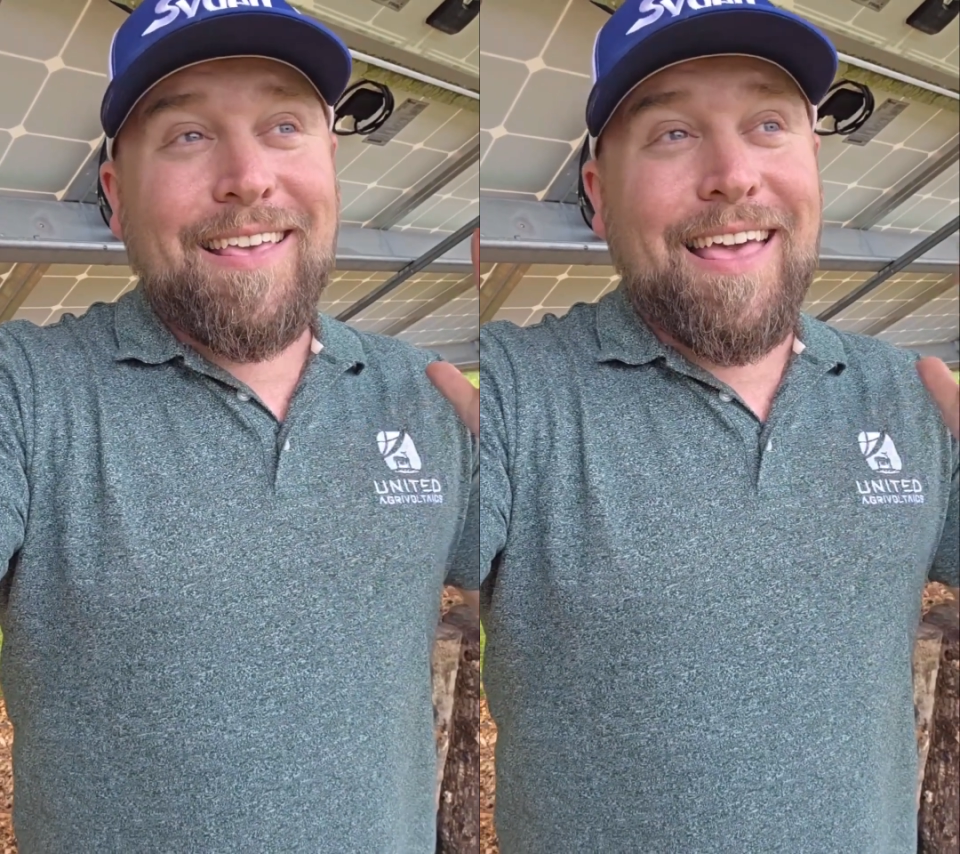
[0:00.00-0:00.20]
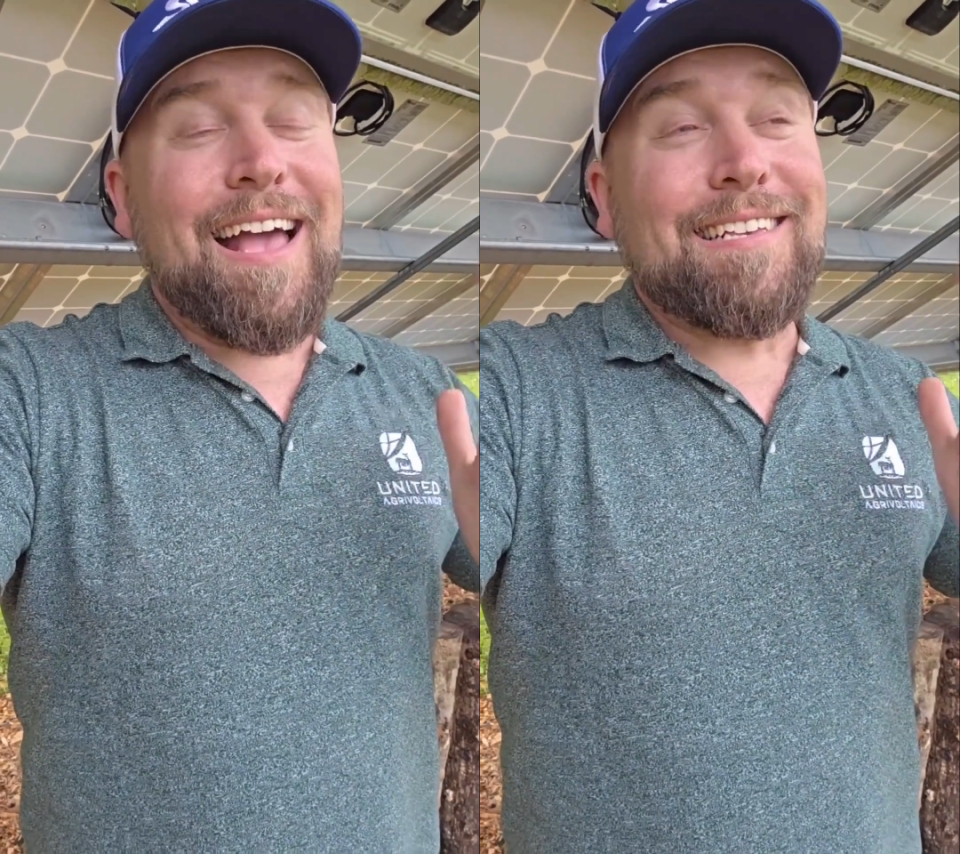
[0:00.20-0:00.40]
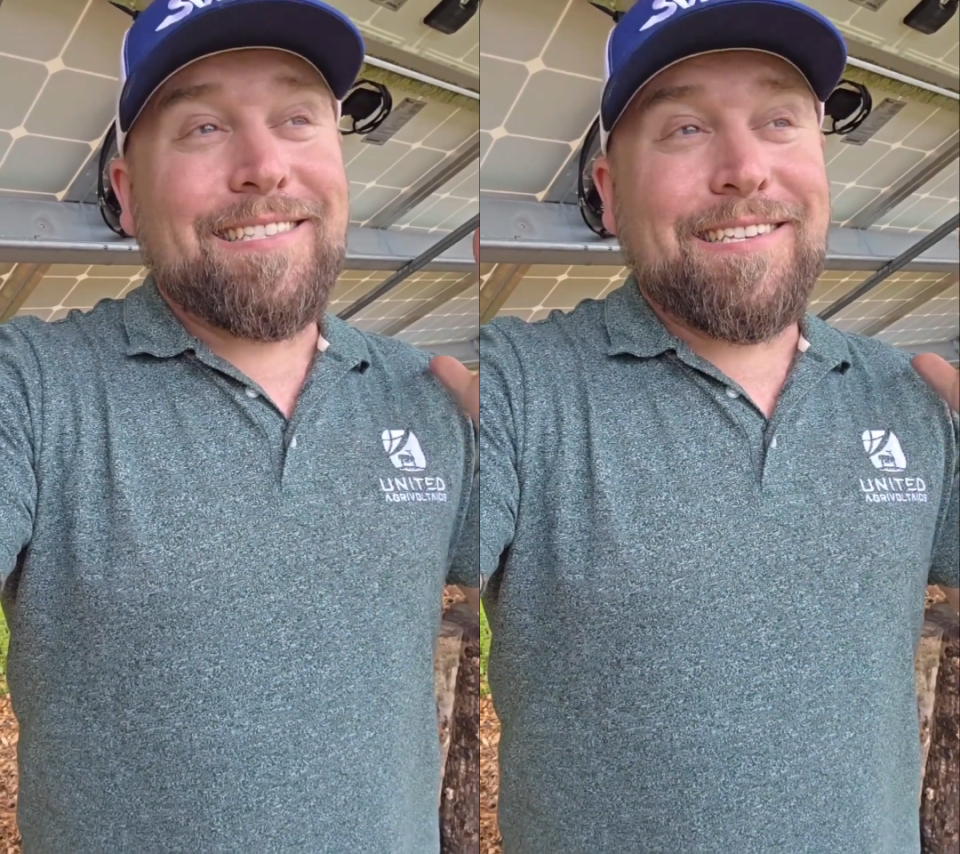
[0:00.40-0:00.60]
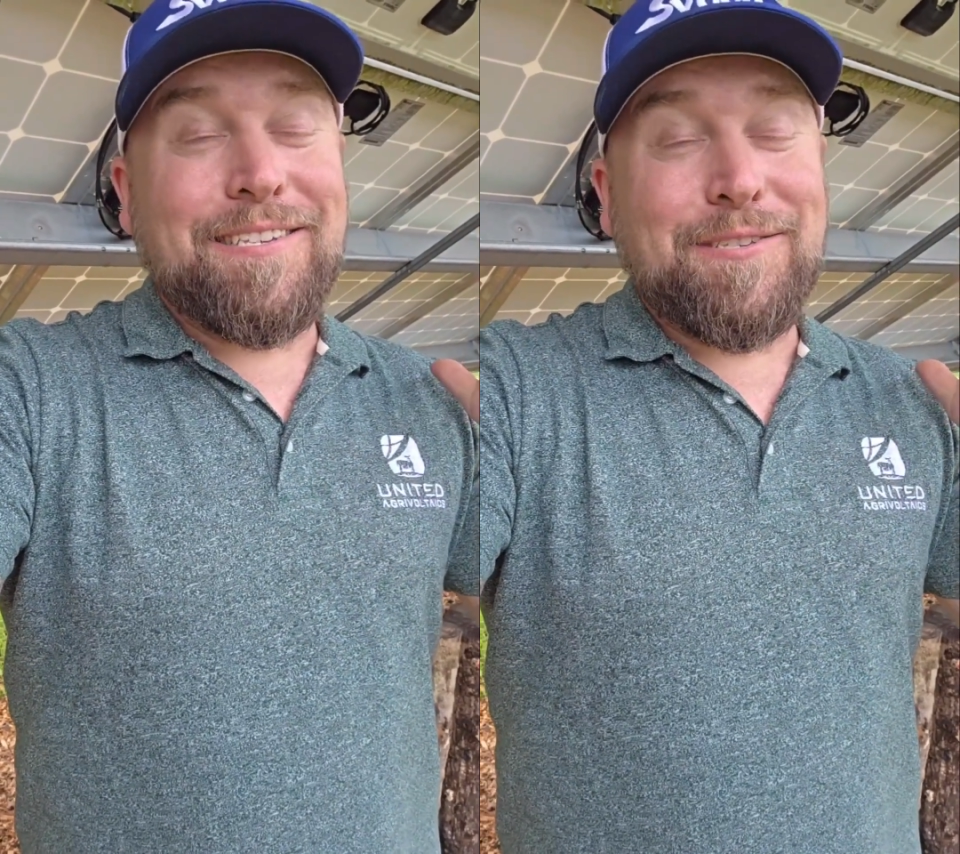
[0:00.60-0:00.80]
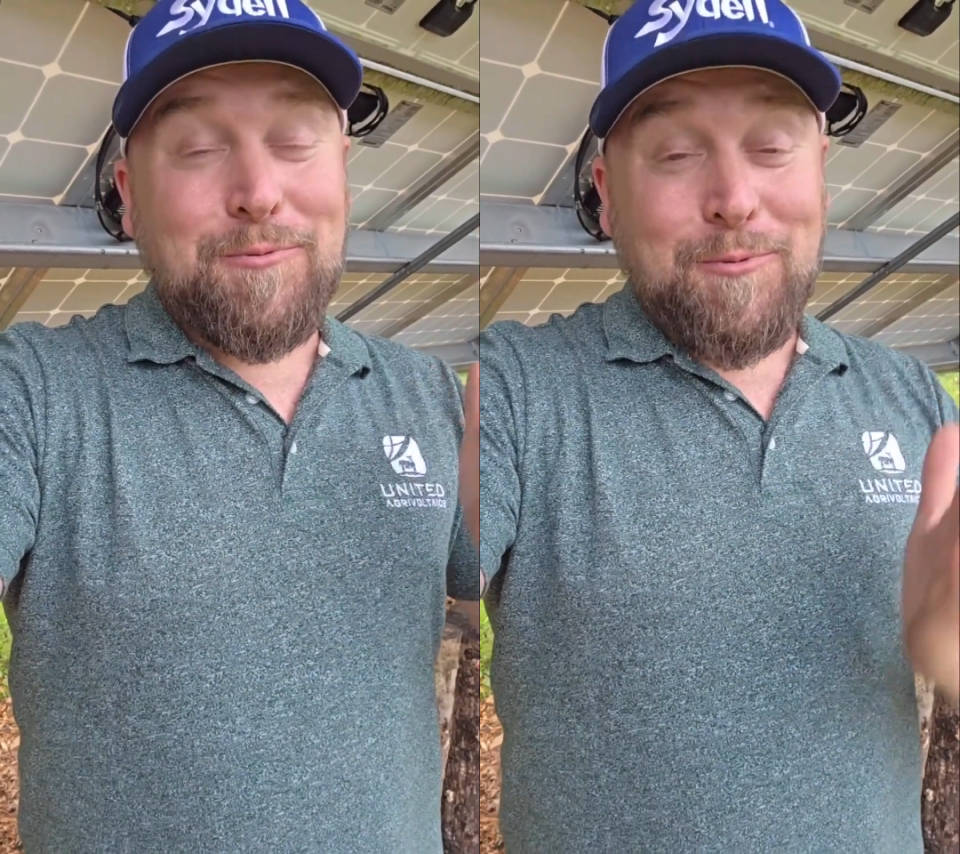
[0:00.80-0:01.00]
guys,
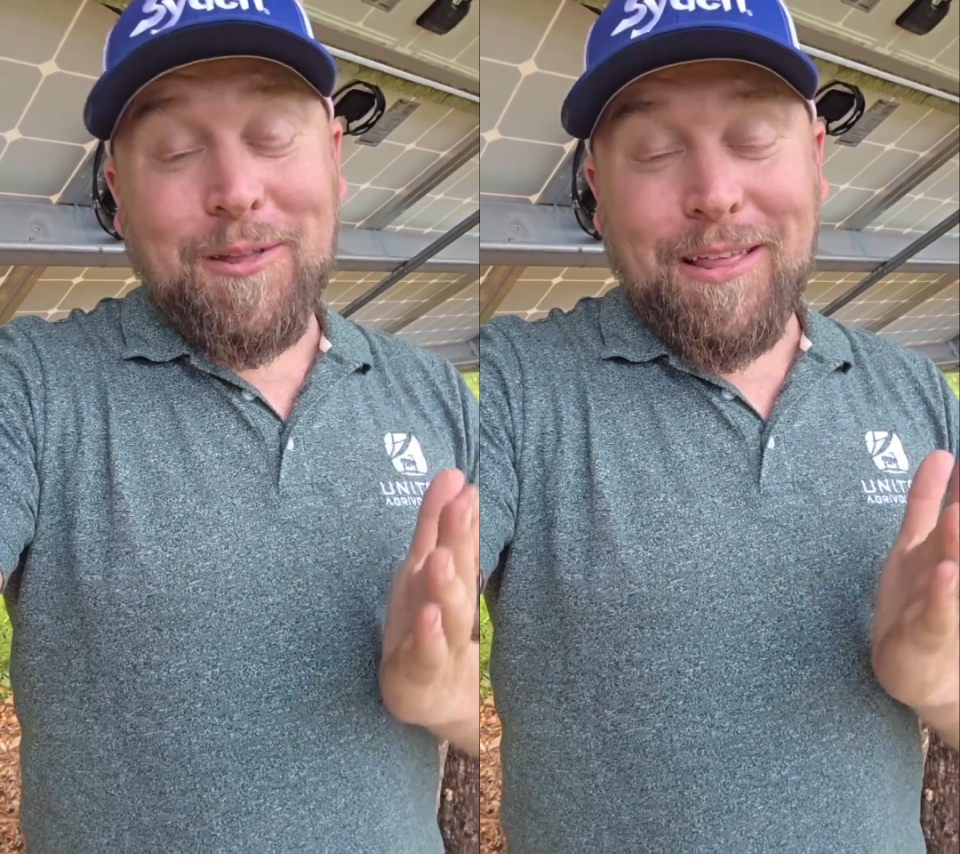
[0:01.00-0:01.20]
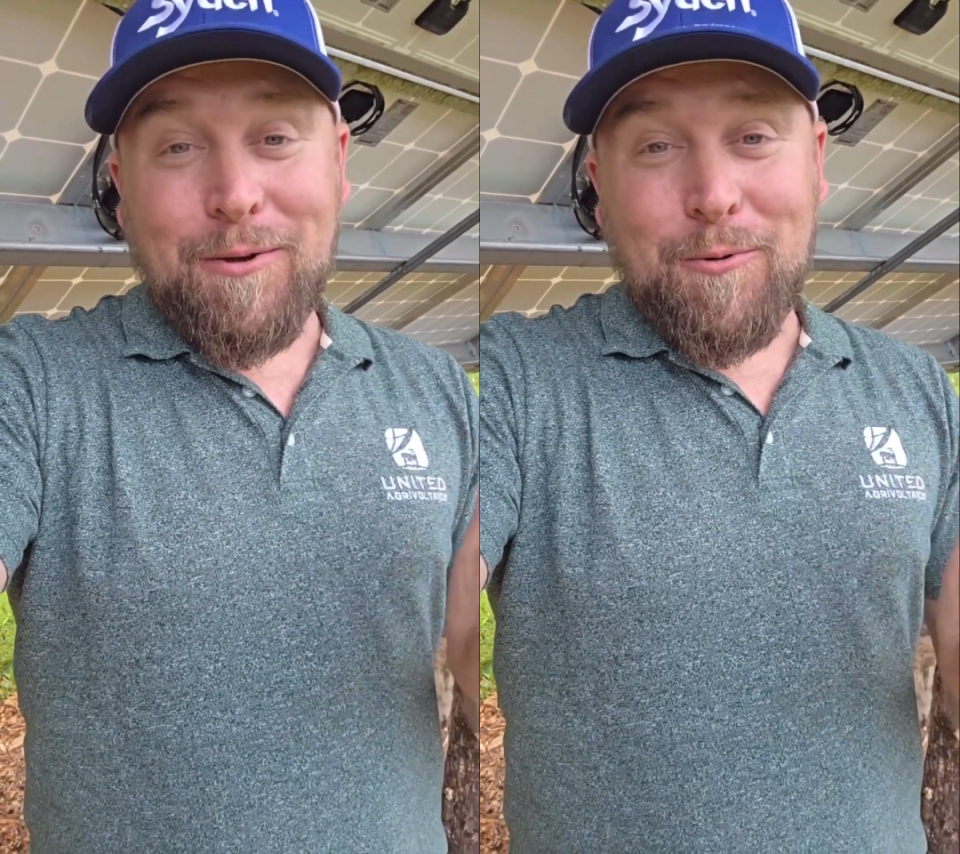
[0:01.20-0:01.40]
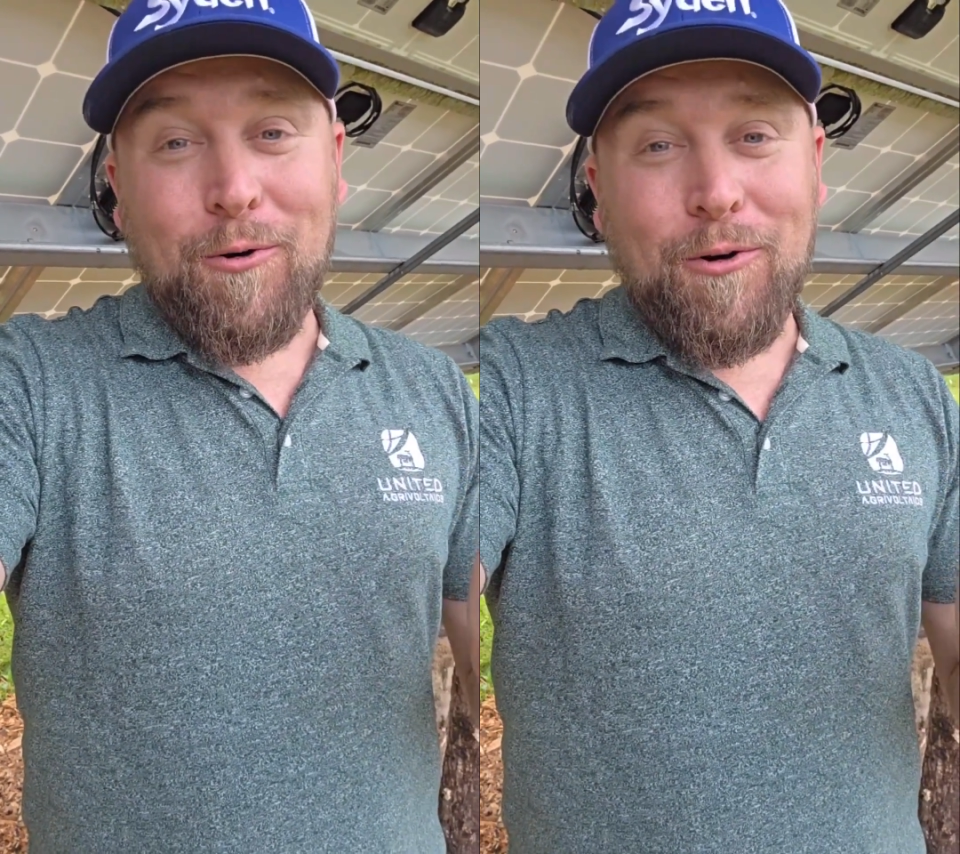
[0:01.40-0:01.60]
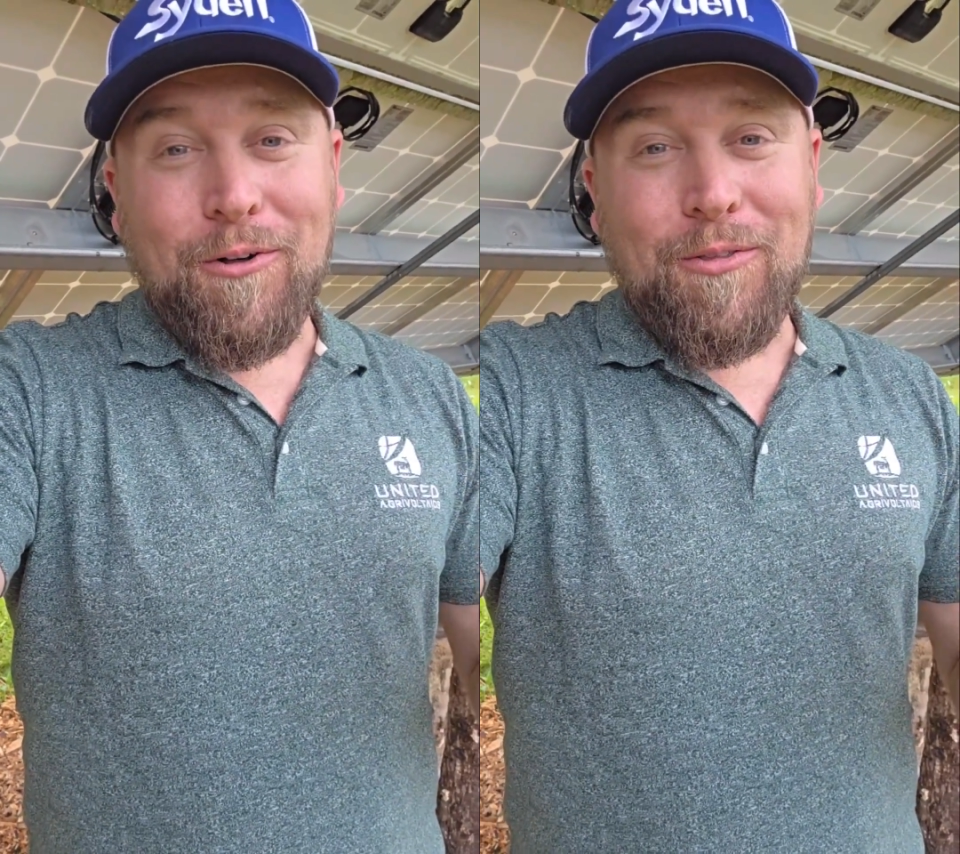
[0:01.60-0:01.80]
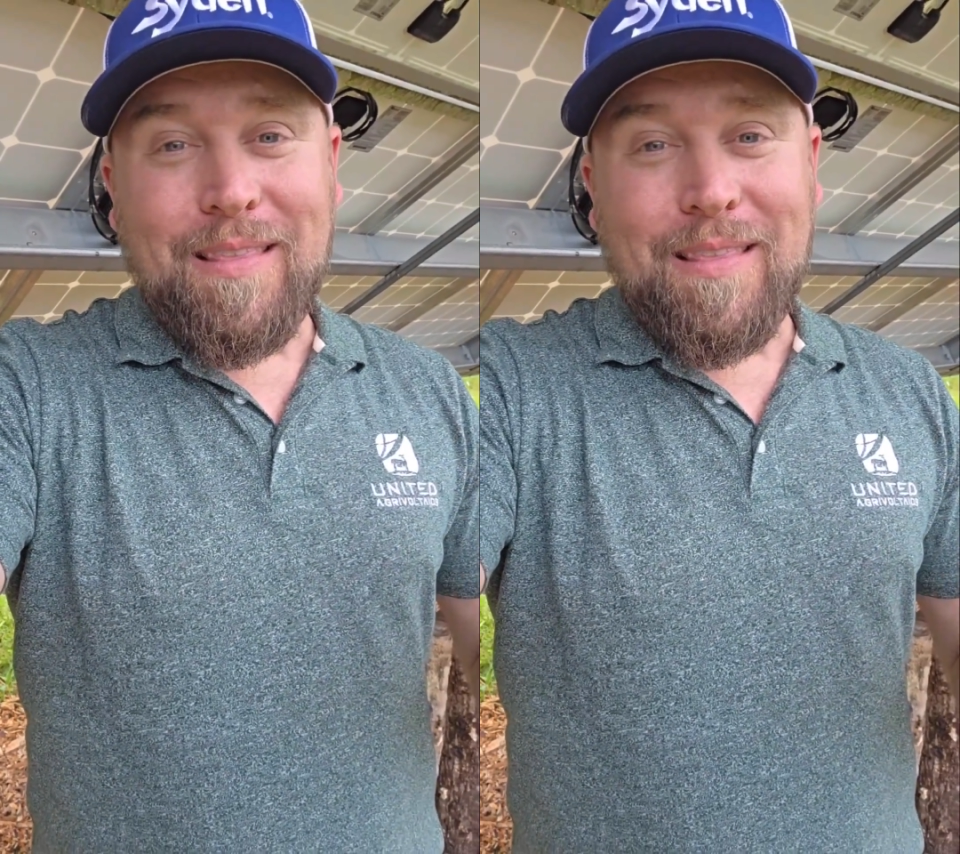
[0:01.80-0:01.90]
this is really cool.